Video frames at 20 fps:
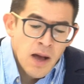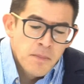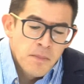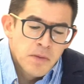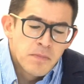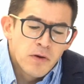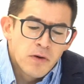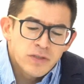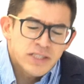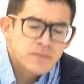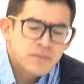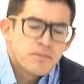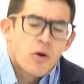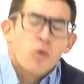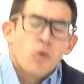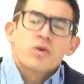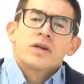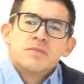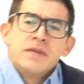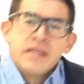But most
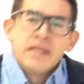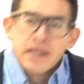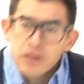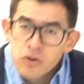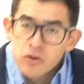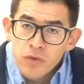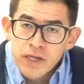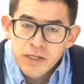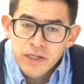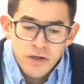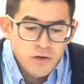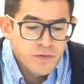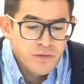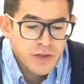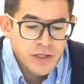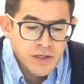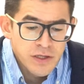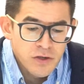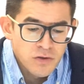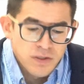importantly, it's been
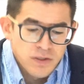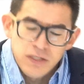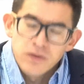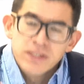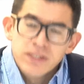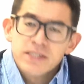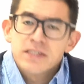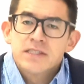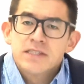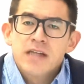iterated over the years.